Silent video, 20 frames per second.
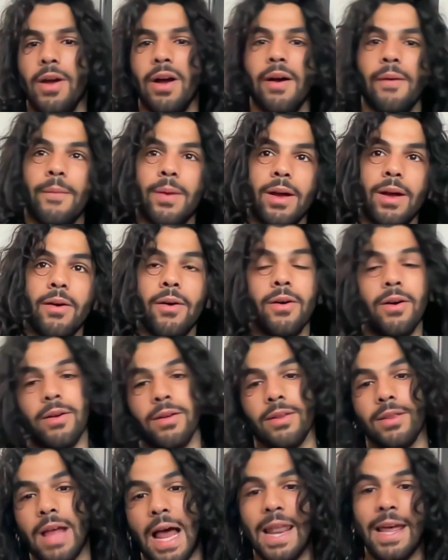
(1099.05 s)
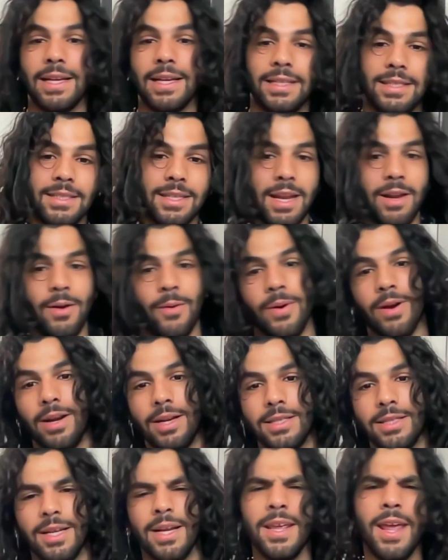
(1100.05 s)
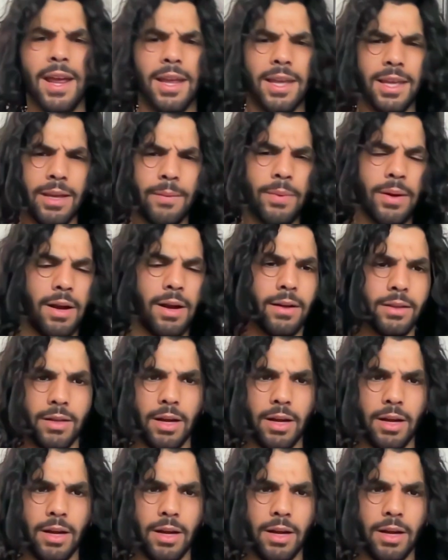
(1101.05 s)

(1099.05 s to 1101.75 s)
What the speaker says: and be like, oh, I like this. Can I wear it? He's like, yeah, keep it.